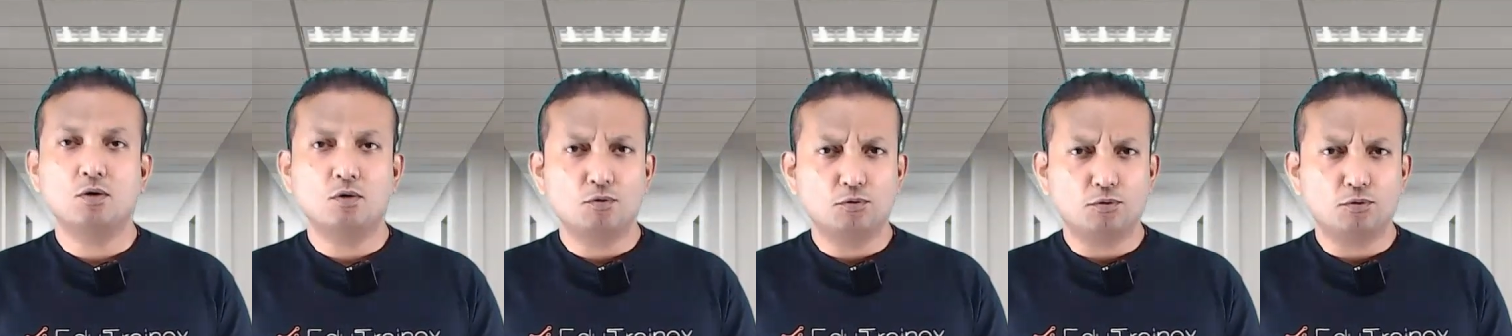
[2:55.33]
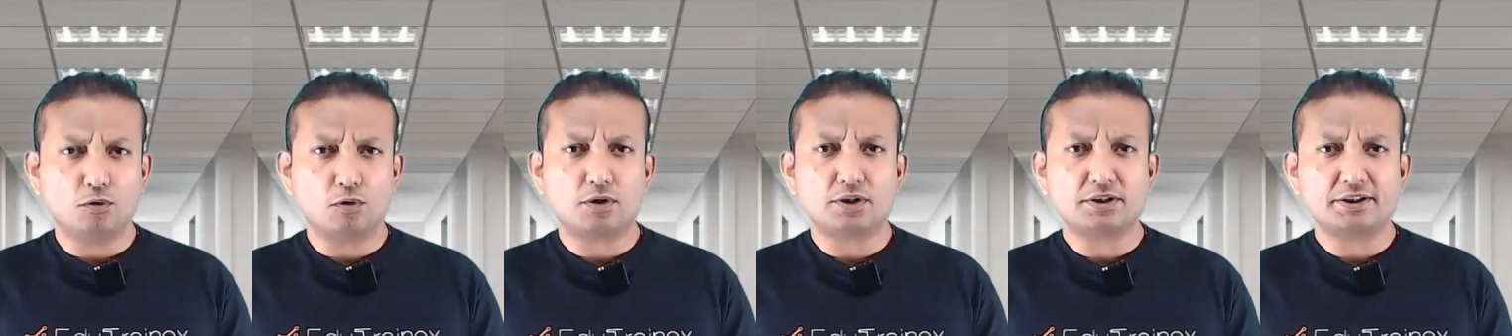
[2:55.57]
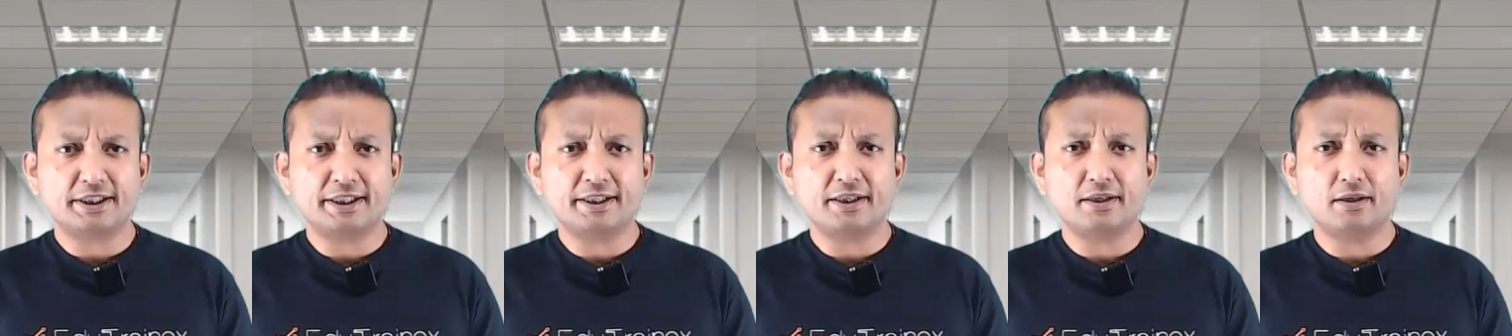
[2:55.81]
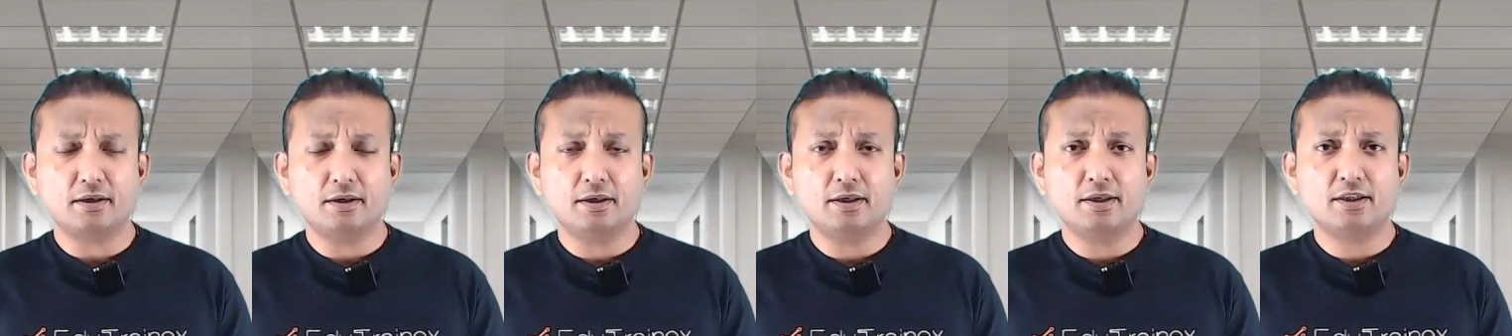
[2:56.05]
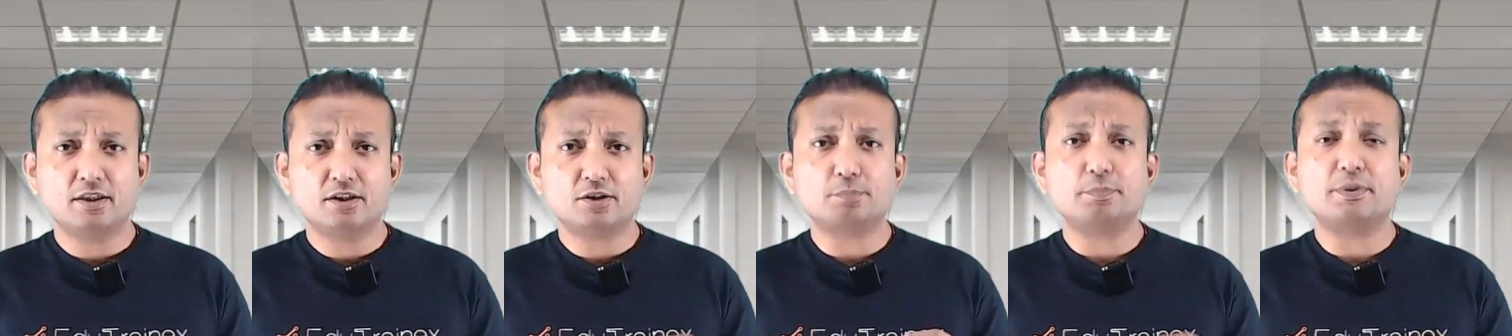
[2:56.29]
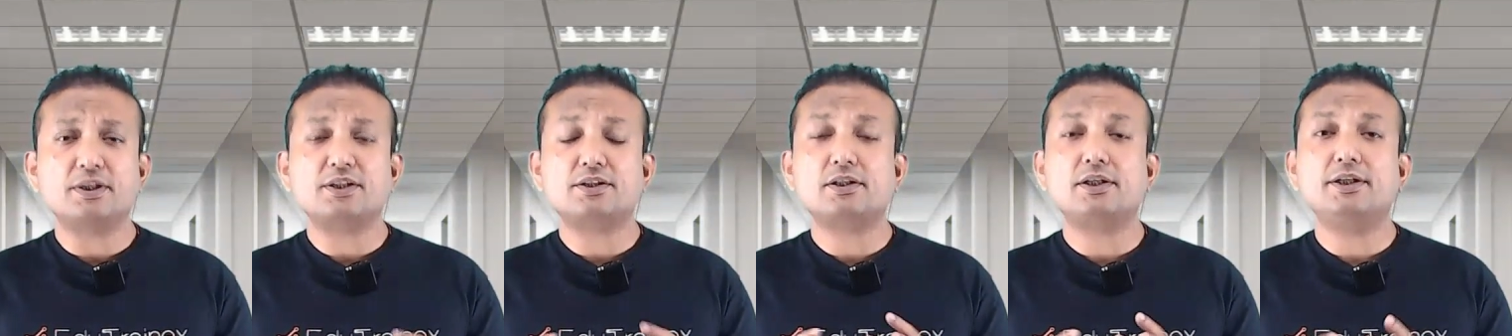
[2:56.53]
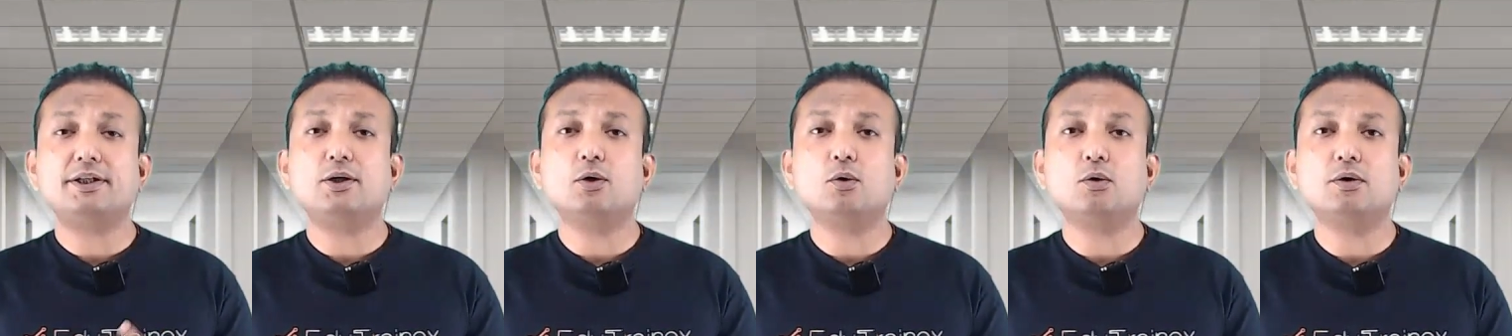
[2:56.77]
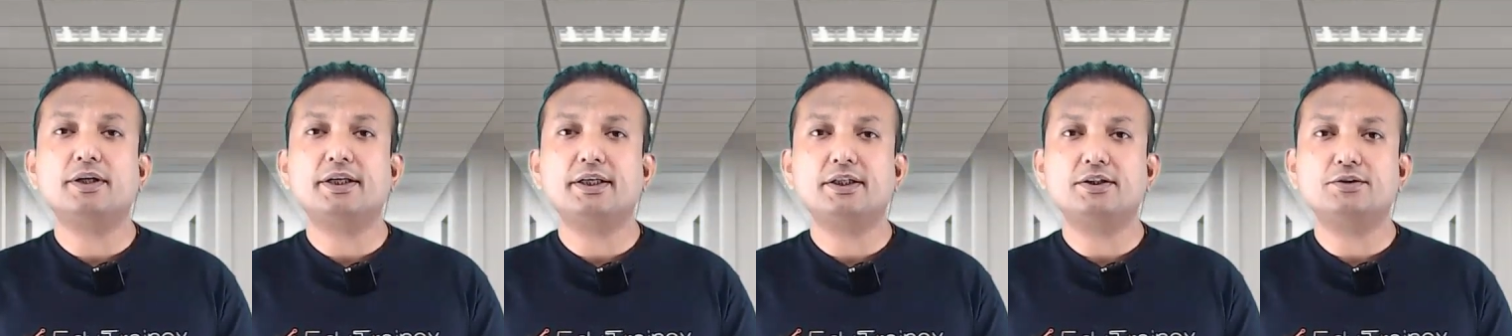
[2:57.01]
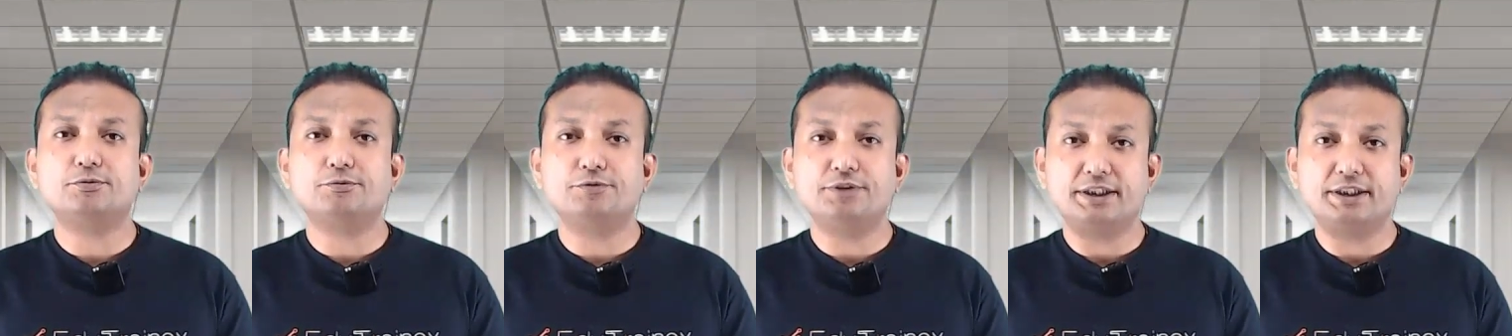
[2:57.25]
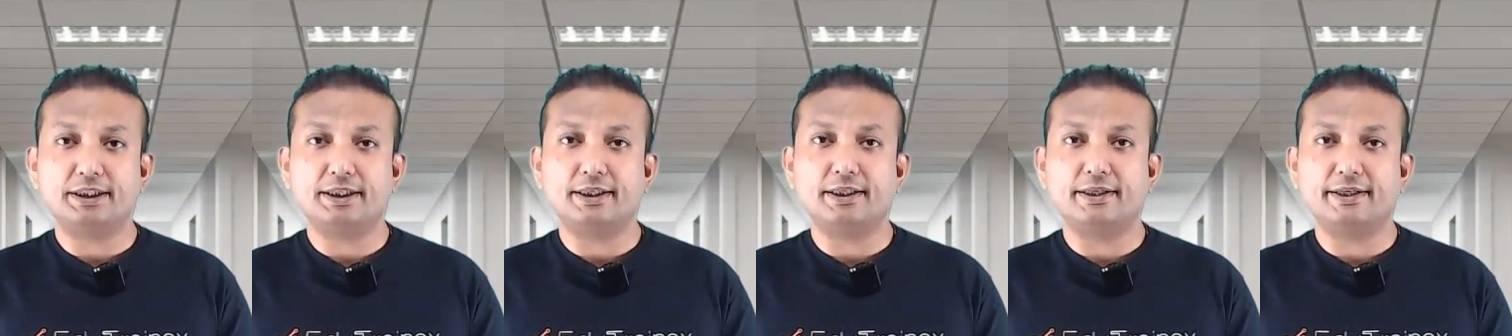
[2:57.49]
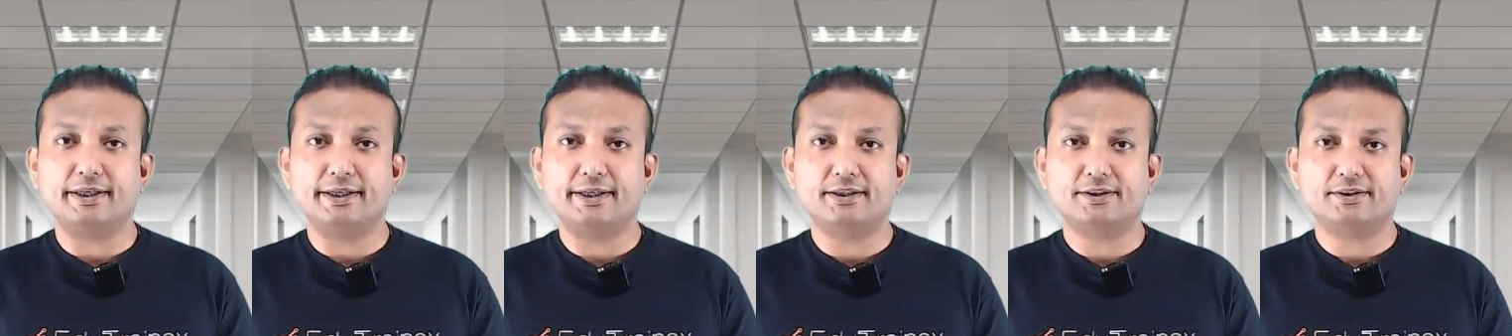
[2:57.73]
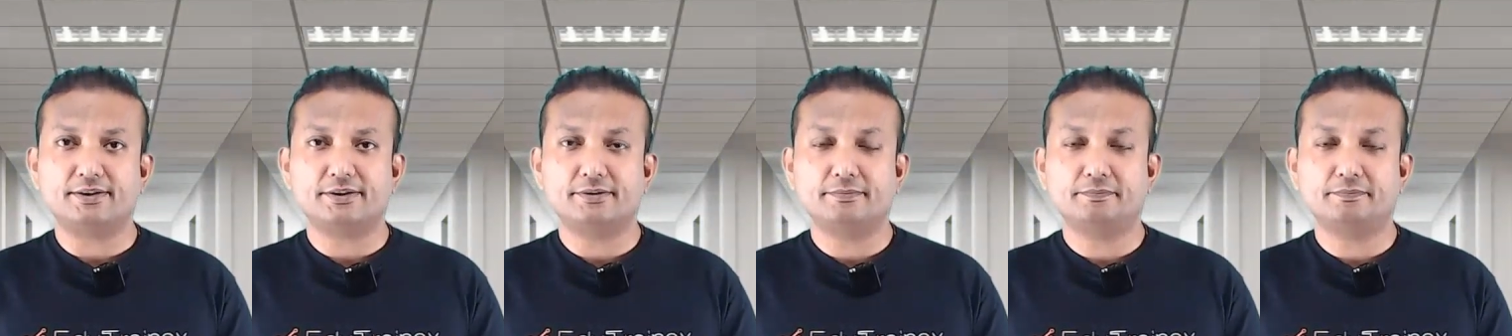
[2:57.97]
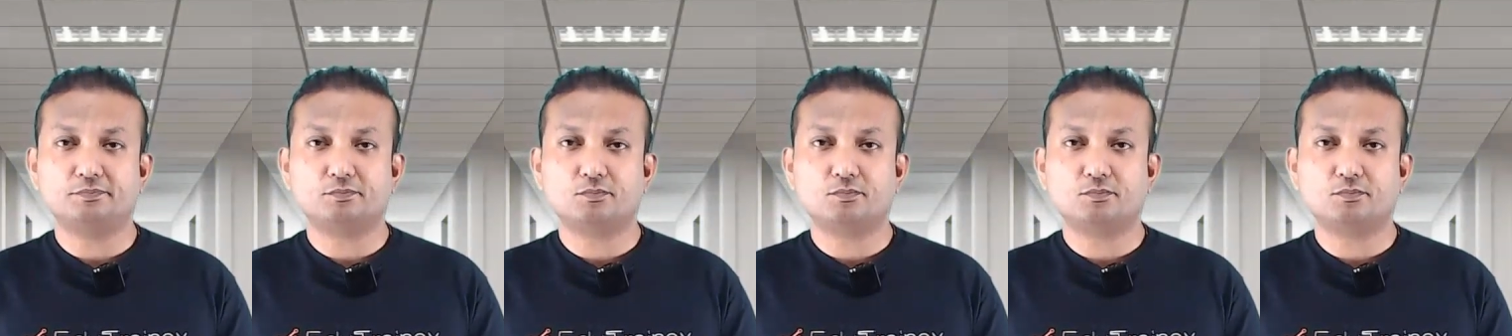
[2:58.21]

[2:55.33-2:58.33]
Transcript: focusing especially on his weak areas.